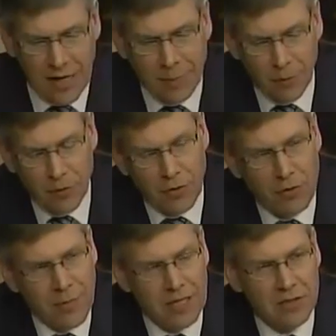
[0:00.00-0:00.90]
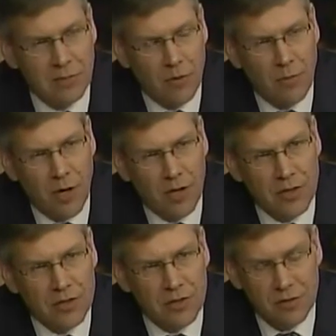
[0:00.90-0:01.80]
April, you made some
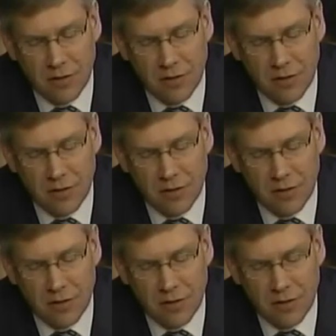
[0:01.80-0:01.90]
remarks